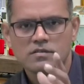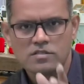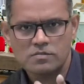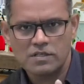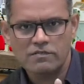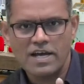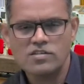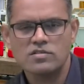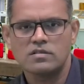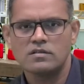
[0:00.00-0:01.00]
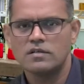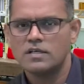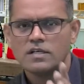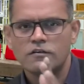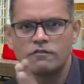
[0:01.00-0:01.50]
Speak faster.
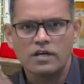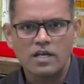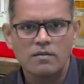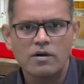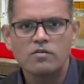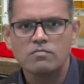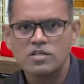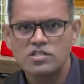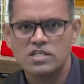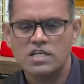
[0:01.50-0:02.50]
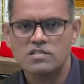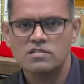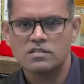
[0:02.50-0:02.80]
Forget about mistakes.